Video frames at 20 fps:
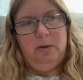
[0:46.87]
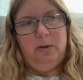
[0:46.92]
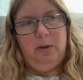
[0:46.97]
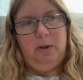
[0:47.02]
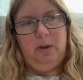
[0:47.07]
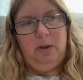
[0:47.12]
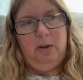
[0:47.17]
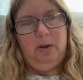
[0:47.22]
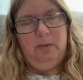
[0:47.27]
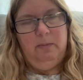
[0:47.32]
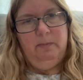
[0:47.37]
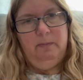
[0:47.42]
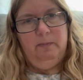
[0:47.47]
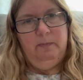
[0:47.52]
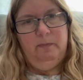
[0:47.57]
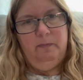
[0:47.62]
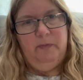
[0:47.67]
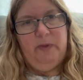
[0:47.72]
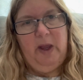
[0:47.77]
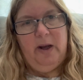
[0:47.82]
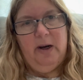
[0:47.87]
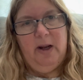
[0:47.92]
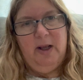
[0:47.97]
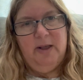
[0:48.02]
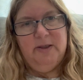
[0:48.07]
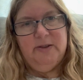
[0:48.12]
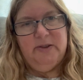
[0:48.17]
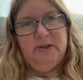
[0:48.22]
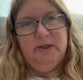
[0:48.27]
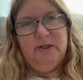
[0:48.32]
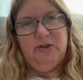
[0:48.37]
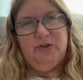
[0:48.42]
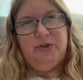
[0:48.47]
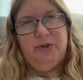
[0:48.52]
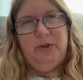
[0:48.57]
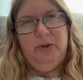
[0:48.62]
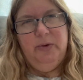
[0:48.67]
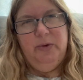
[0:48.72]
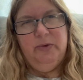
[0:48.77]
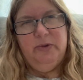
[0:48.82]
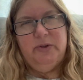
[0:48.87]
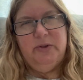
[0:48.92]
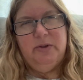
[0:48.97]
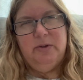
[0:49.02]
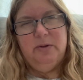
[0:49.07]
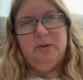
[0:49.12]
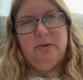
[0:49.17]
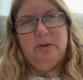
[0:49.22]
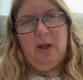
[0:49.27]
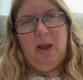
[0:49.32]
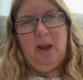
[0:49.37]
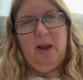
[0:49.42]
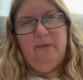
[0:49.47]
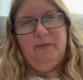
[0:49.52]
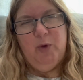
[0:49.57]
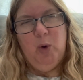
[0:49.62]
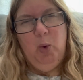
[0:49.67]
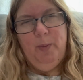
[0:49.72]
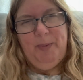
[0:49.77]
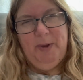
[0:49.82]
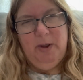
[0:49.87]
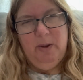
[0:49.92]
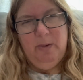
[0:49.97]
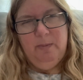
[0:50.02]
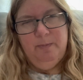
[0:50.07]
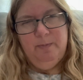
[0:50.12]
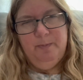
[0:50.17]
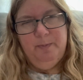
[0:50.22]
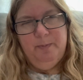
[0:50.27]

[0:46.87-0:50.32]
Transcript: that as an excuse to have hopium?